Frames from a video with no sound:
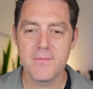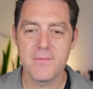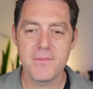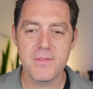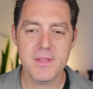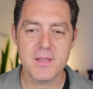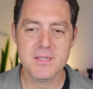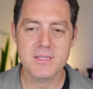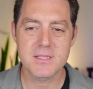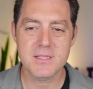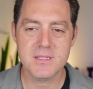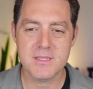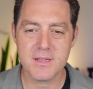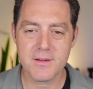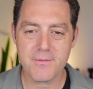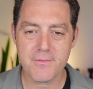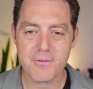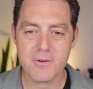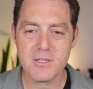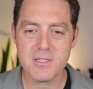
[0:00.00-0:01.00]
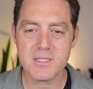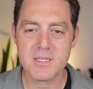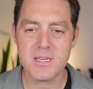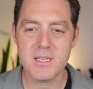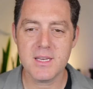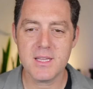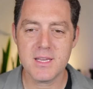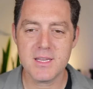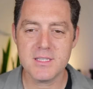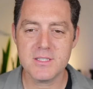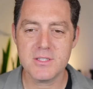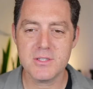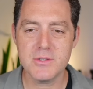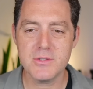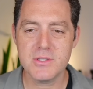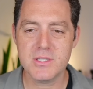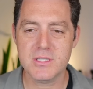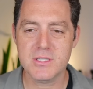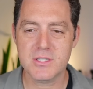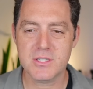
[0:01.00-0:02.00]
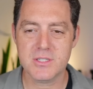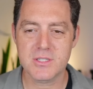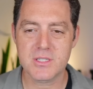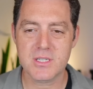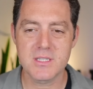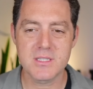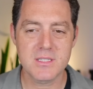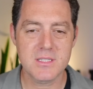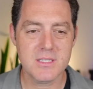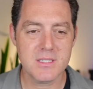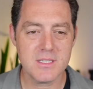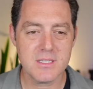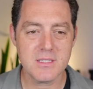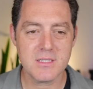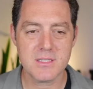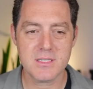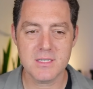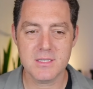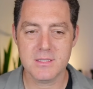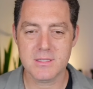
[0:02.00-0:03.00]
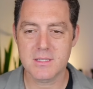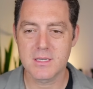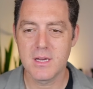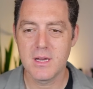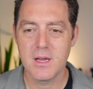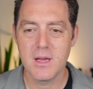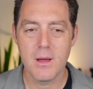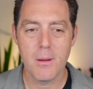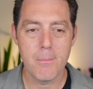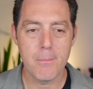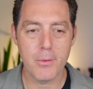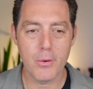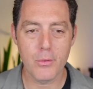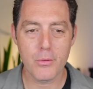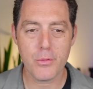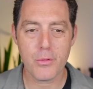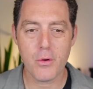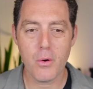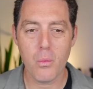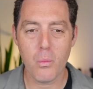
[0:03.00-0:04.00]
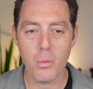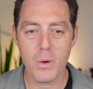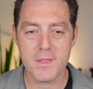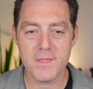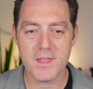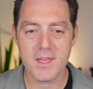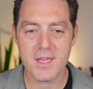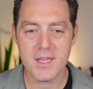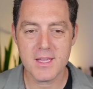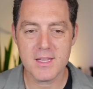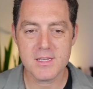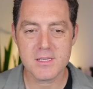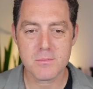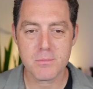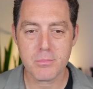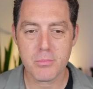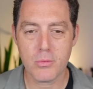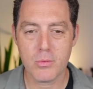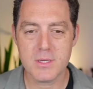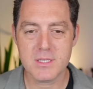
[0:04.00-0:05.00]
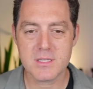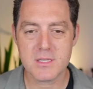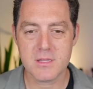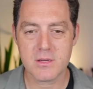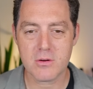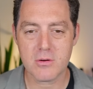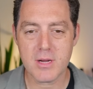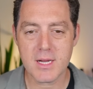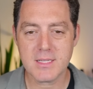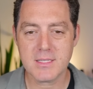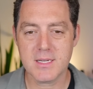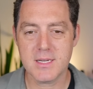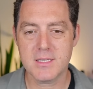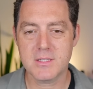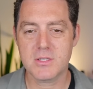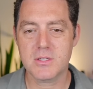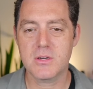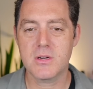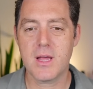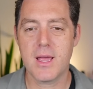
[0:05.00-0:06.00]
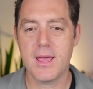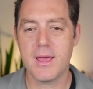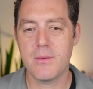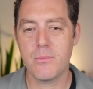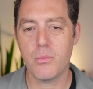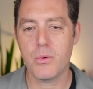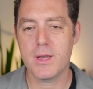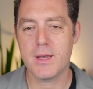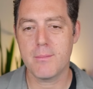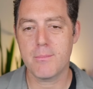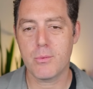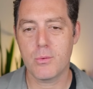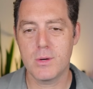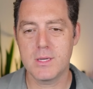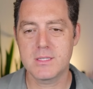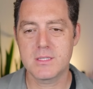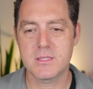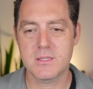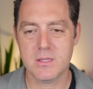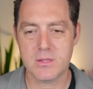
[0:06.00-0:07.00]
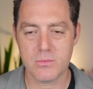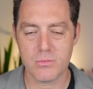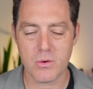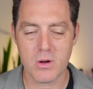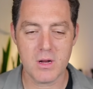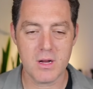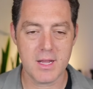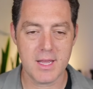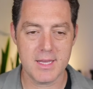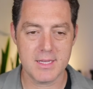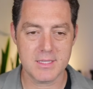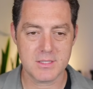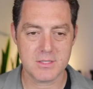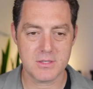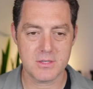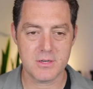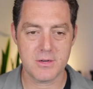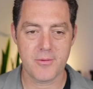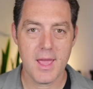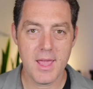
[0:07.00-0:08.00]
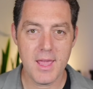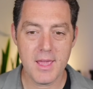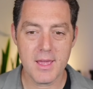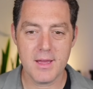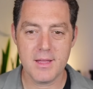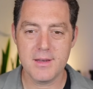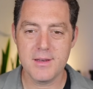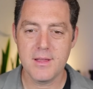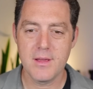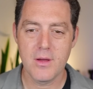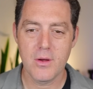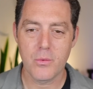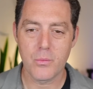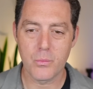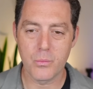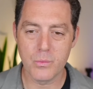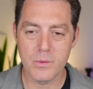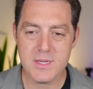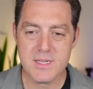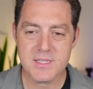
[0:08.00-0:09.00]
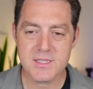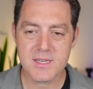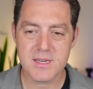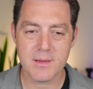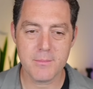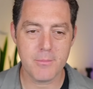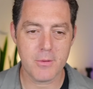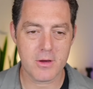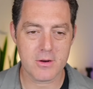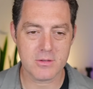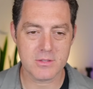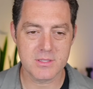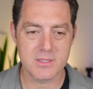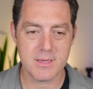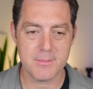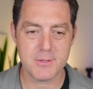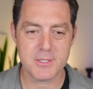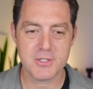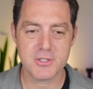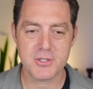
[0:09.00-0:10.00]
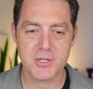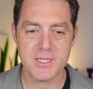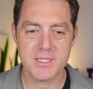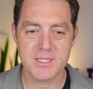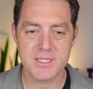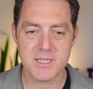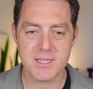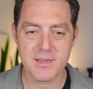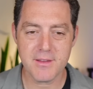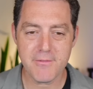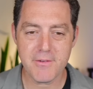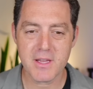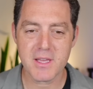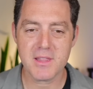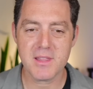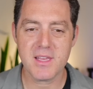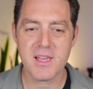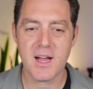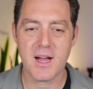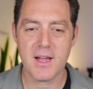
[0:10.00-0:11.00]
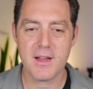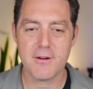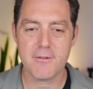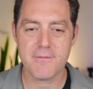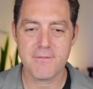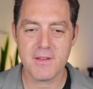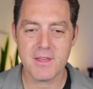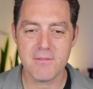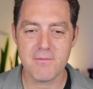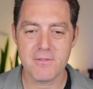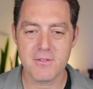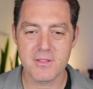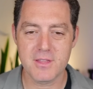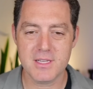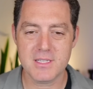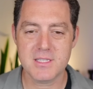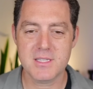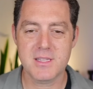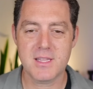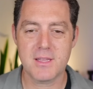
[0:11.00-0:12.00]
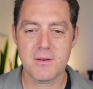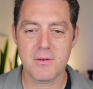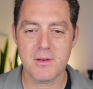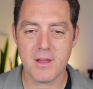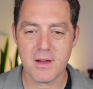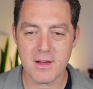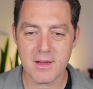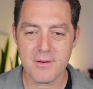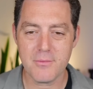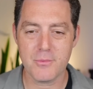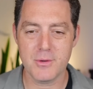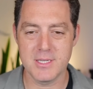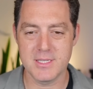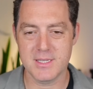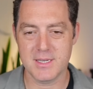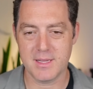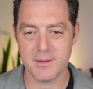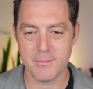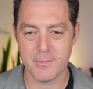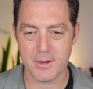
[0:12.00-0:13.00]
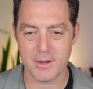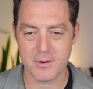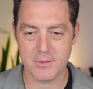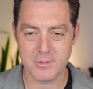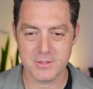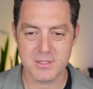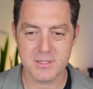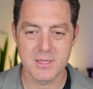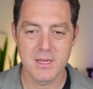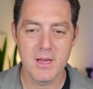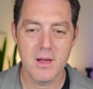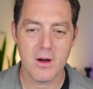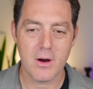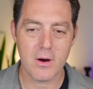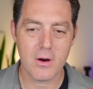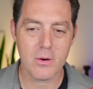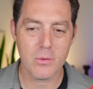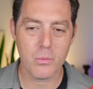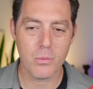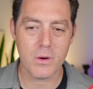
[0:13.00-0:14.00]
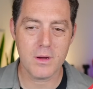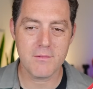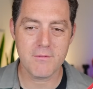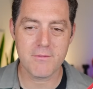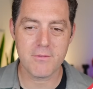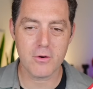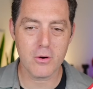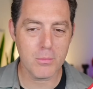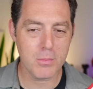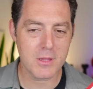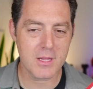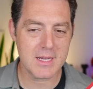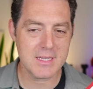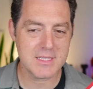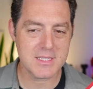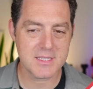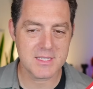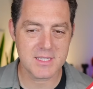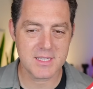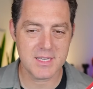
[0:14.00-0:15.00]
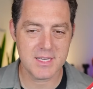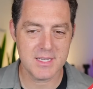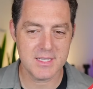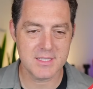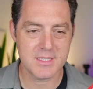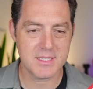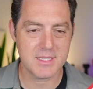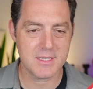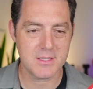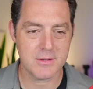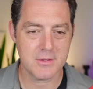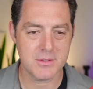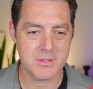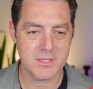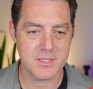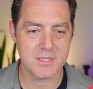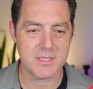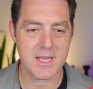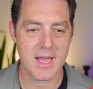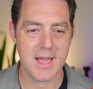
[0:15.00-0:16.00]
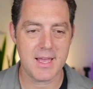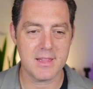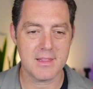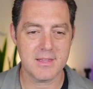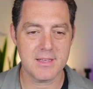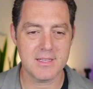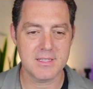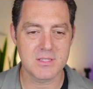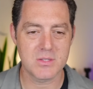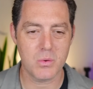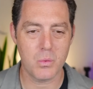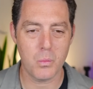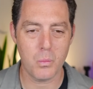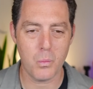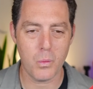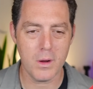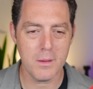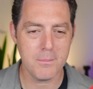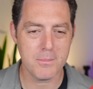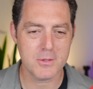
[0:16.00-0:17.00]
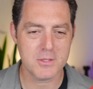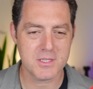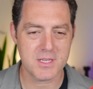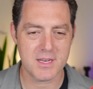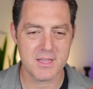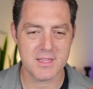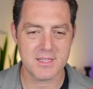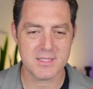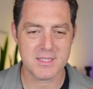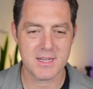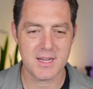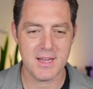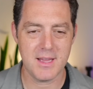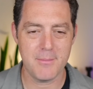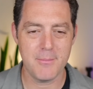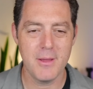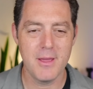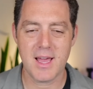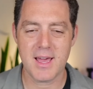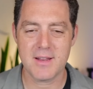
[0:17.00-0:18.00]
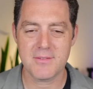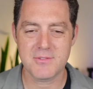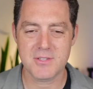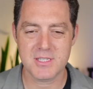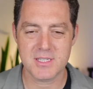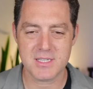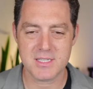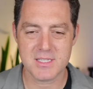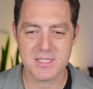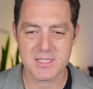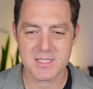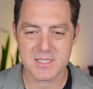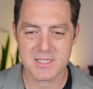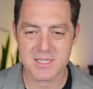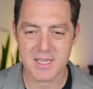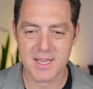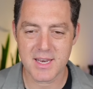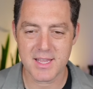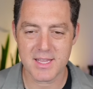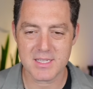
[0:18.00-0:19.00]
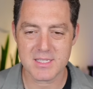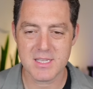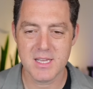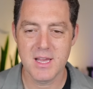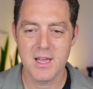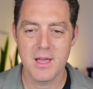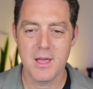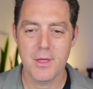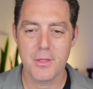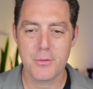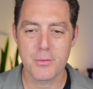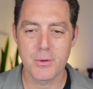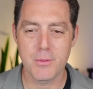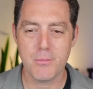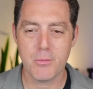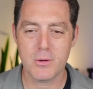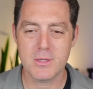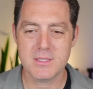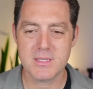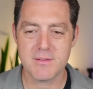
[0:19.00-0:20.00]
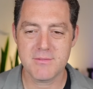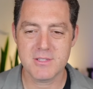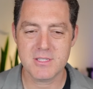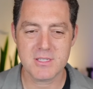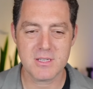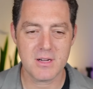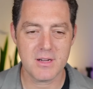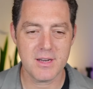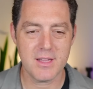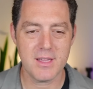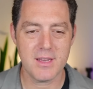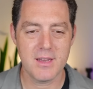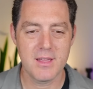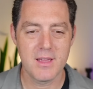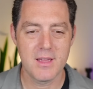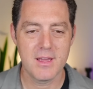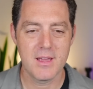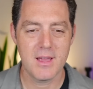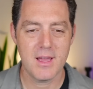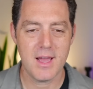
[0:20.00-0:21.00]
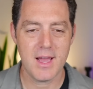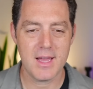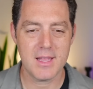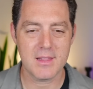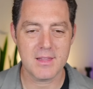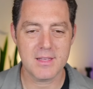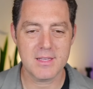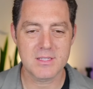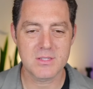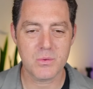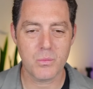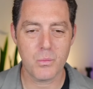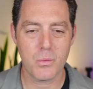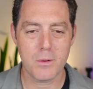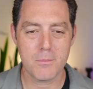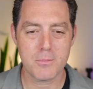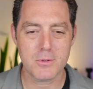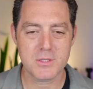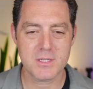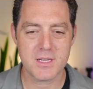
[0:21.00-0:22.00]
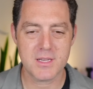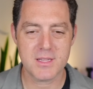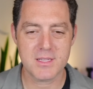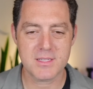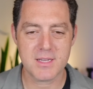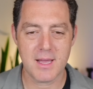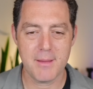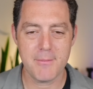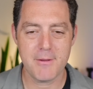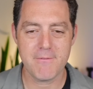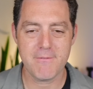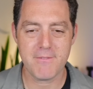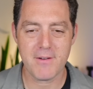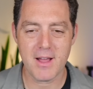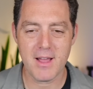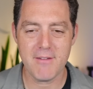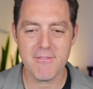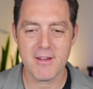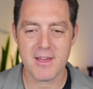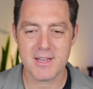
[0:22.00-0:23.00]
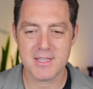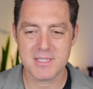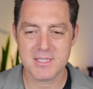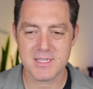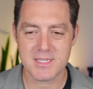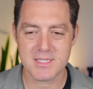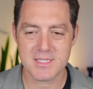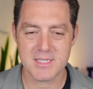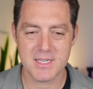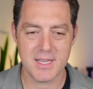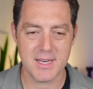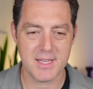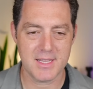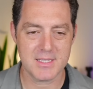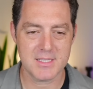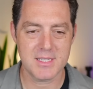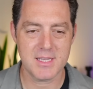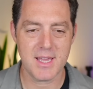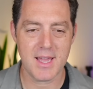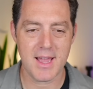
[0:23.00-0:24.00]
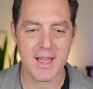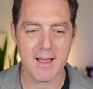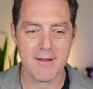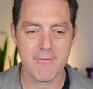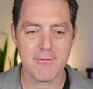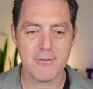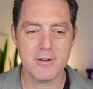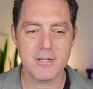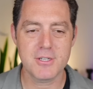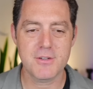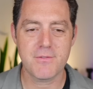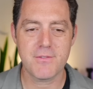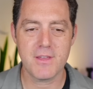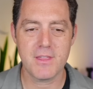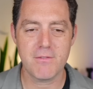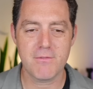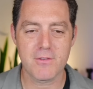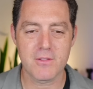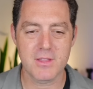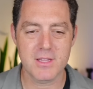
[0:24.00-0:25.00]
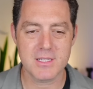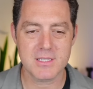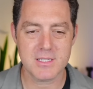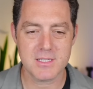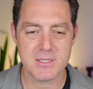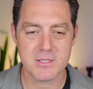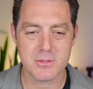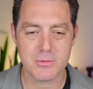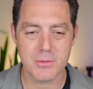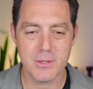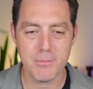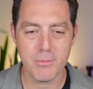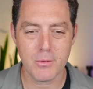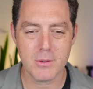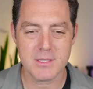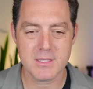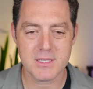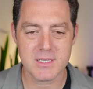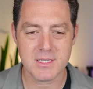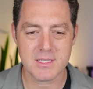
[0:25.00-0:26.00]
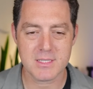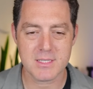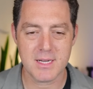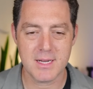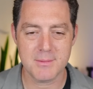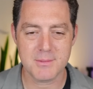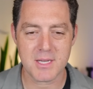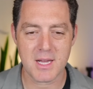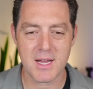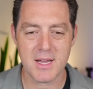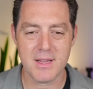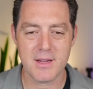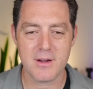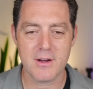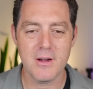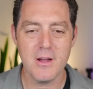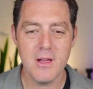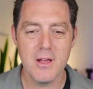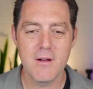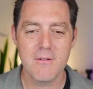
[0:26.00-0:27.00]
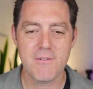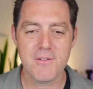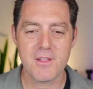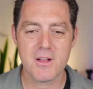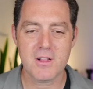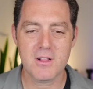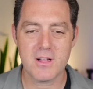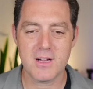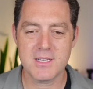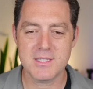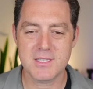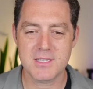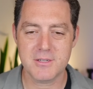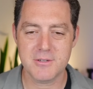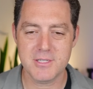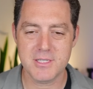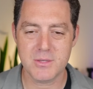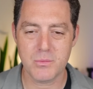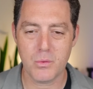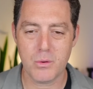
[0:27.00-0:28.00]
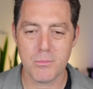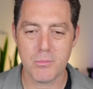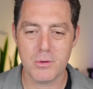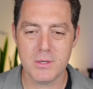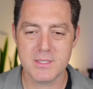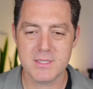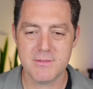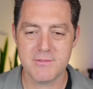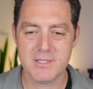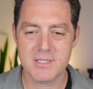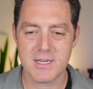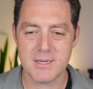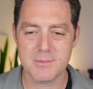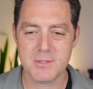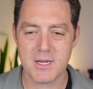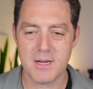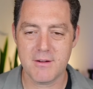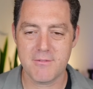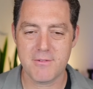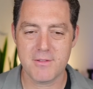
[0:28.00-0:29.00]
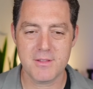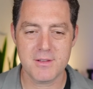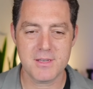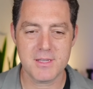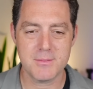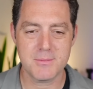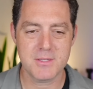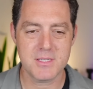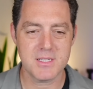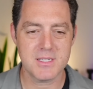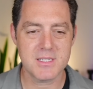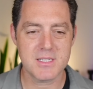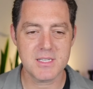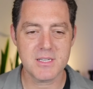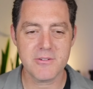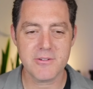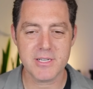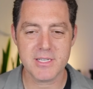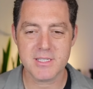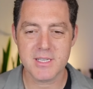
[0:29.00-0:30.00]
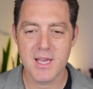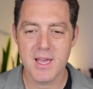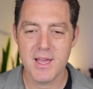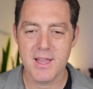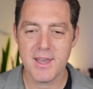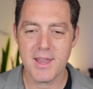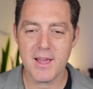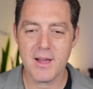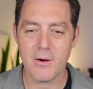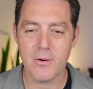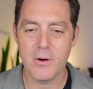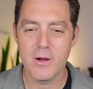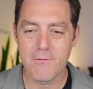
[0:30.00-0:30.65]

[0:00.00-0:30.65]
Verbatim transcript: This difference in hint usage is consistent both when the hint points to the correct answer and when it points to the wrong answer. And reasoning models demonstrate significantly higher faithfulness than non-reasoning models. R one verbalizes the hints it uses at least one percent of the time out of six settings. three point seven Sonnet, at least one percent of the time in five out of six settings. The average faithfulness is three point six times higher for the Claude series and one point seven times higher for the DeepSeek series. Now,